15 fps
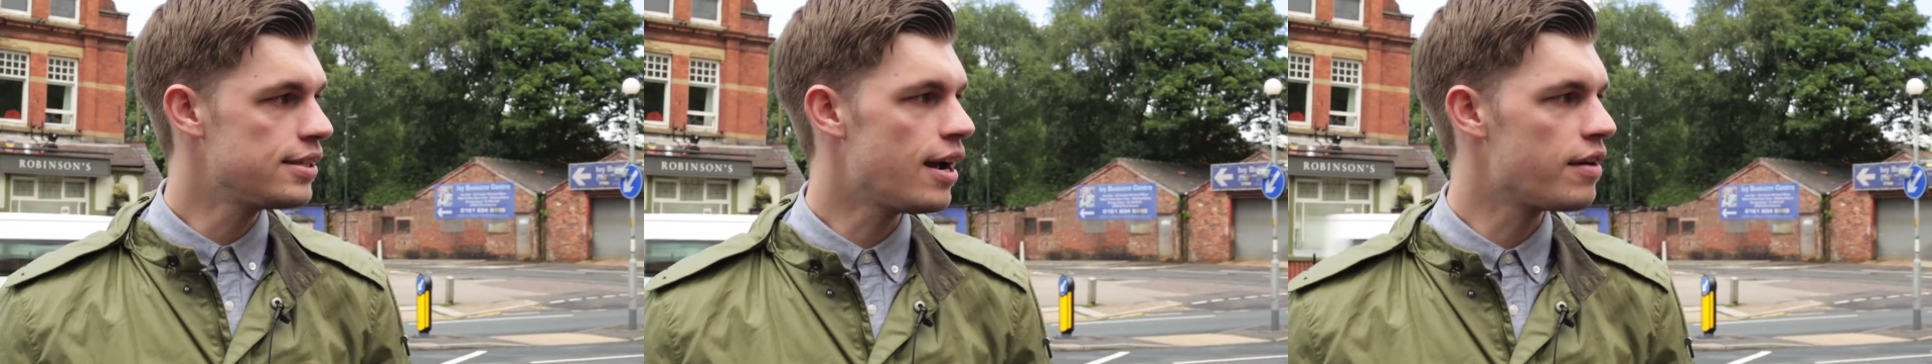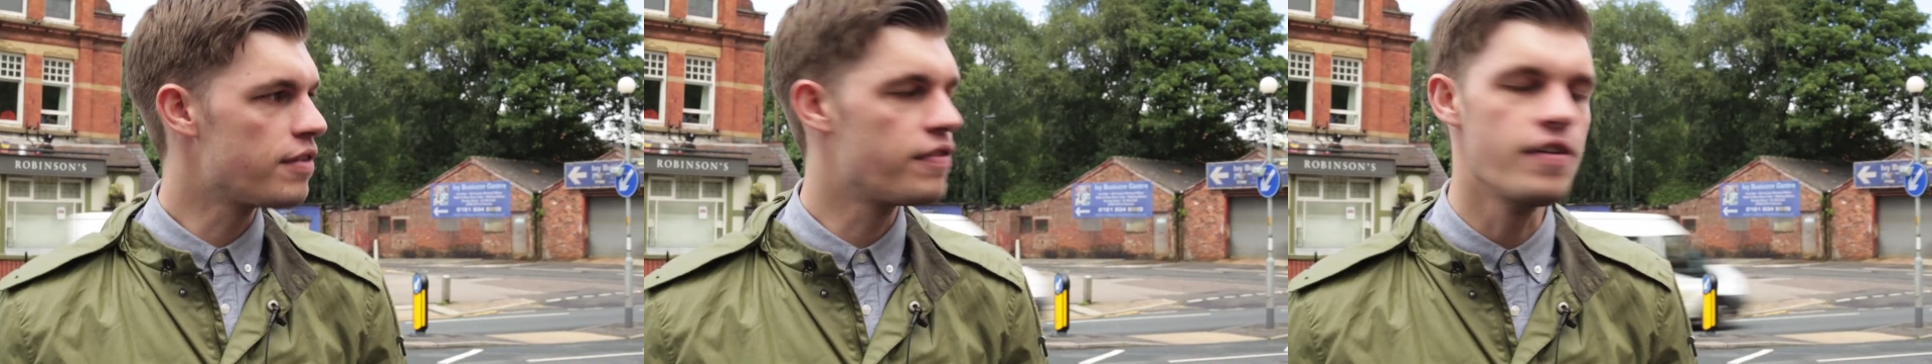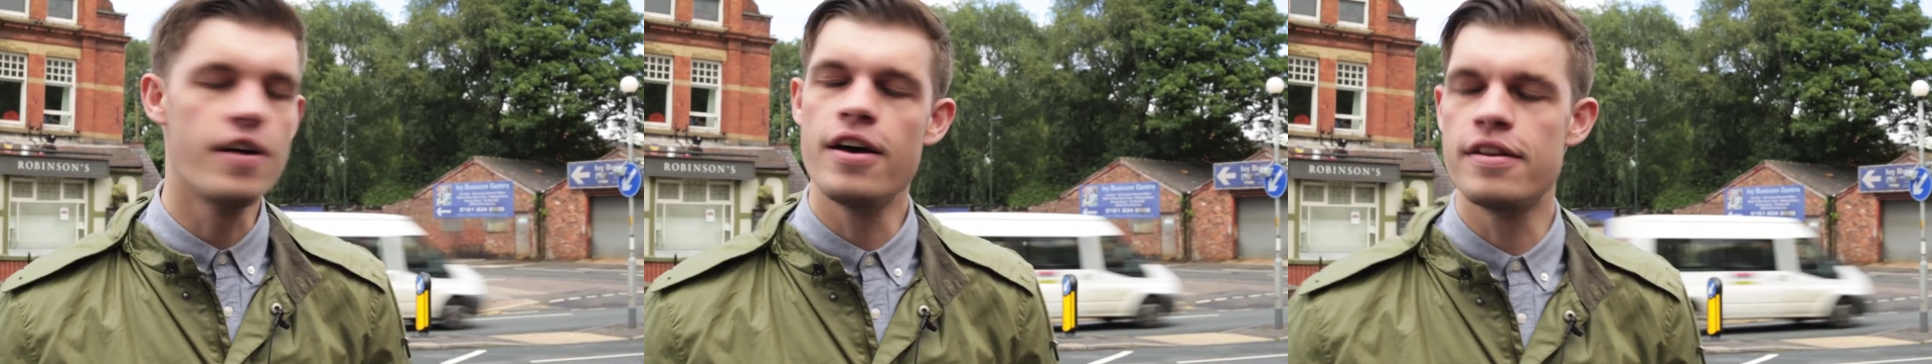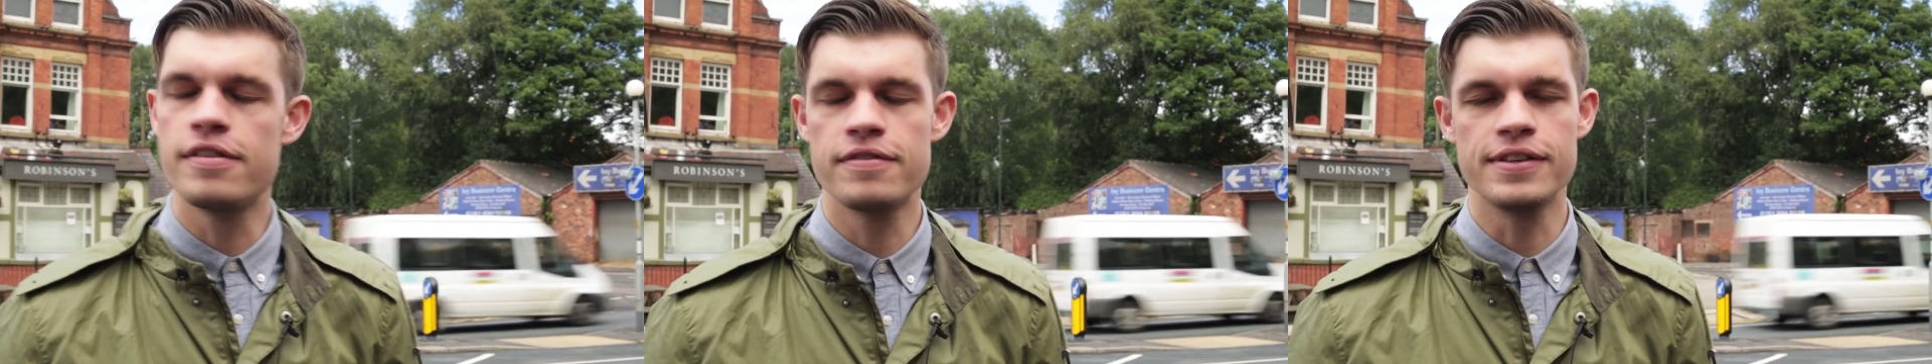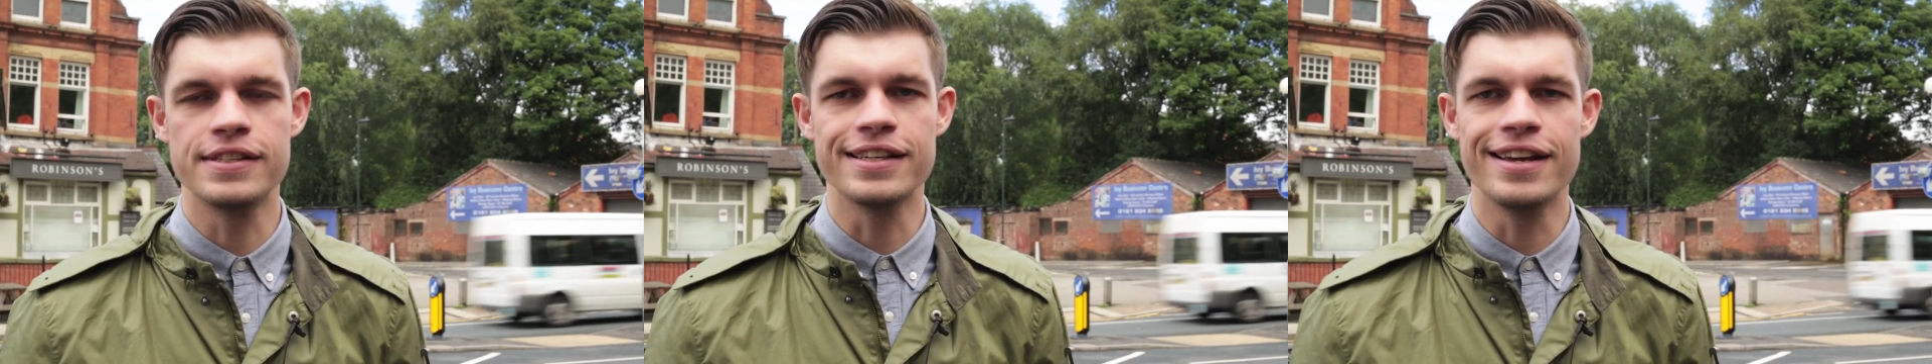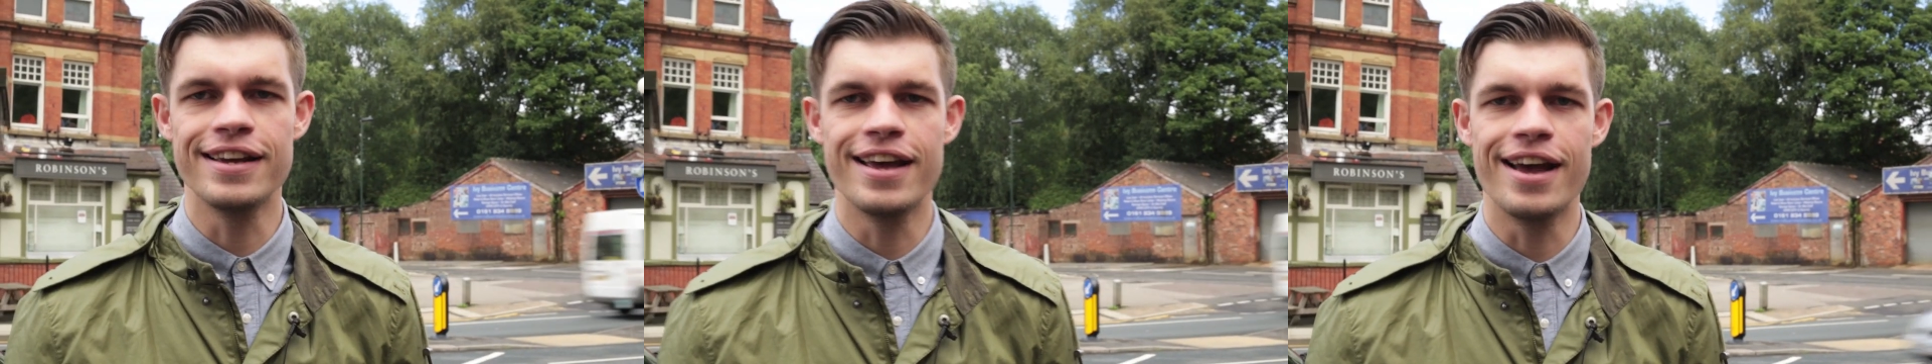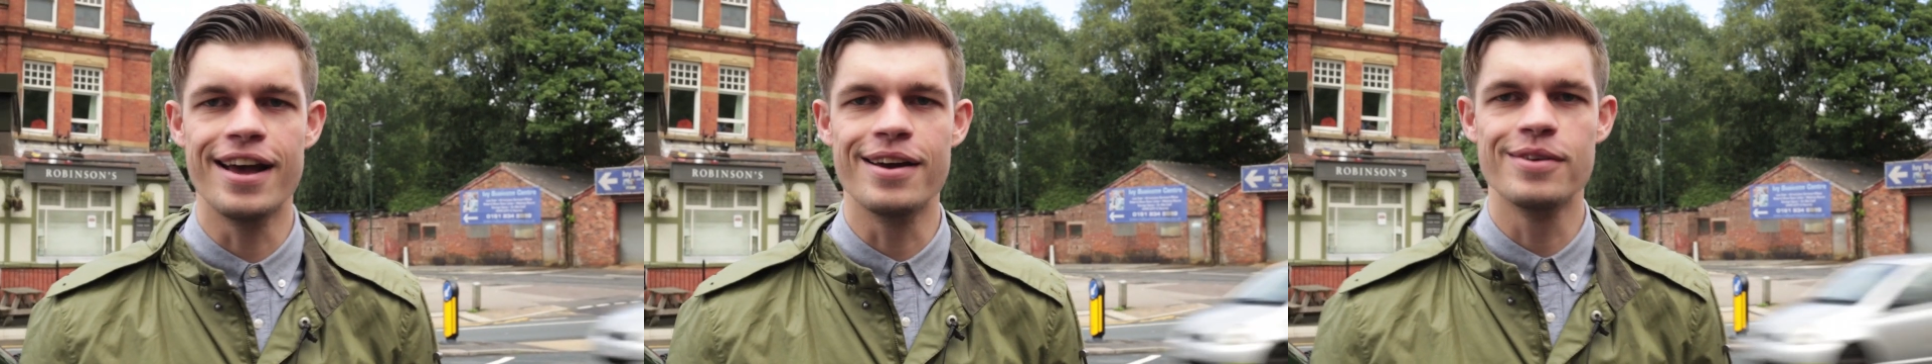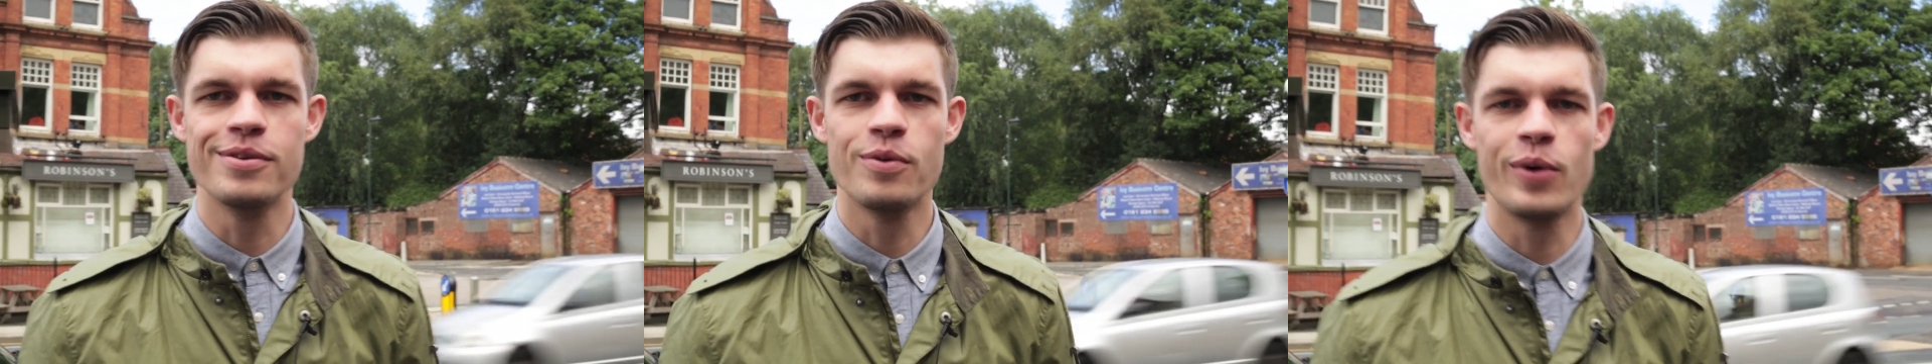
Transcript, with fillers: is our third visit, yeah,